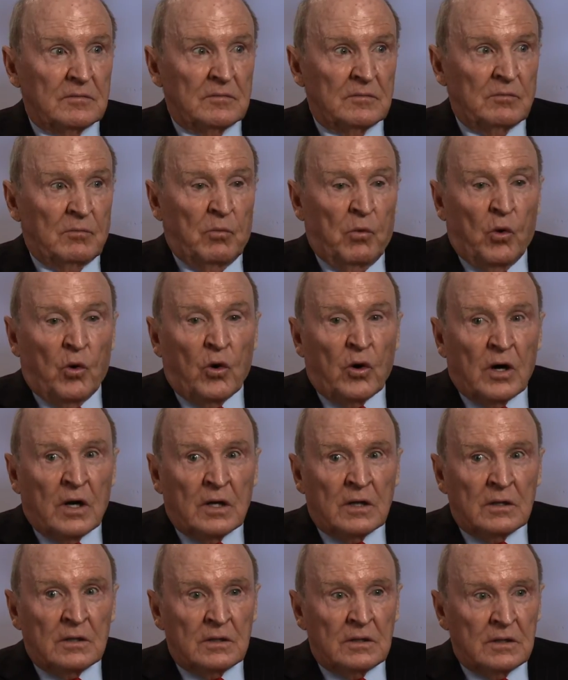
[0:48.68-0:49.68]
more,
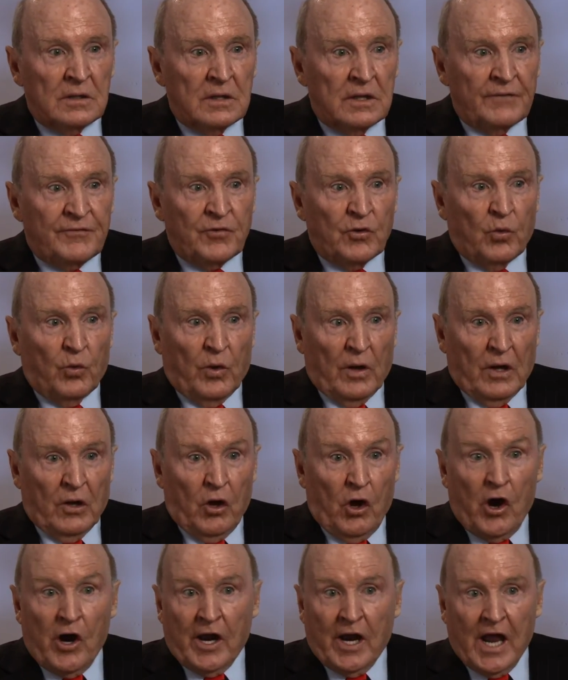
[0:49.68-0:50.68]
if you will,
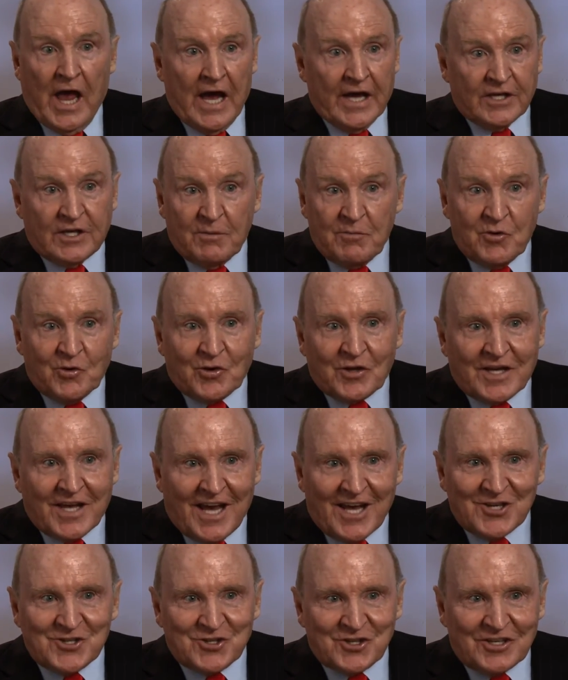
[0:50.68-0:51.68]
online
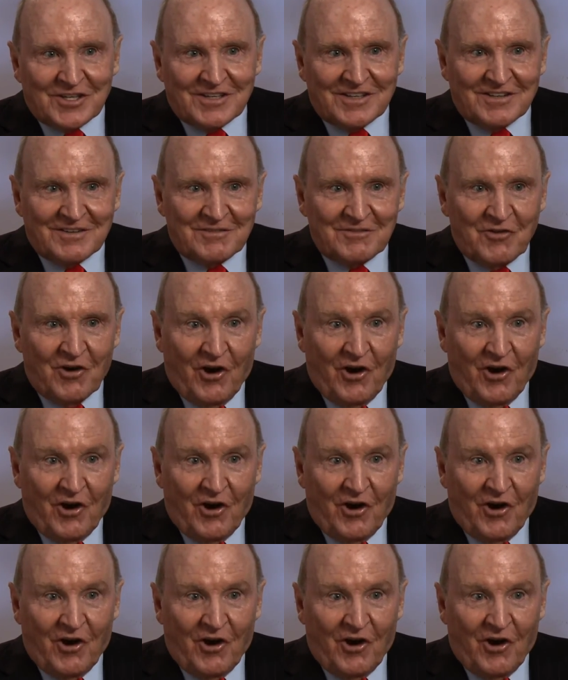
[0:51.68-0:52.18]
communication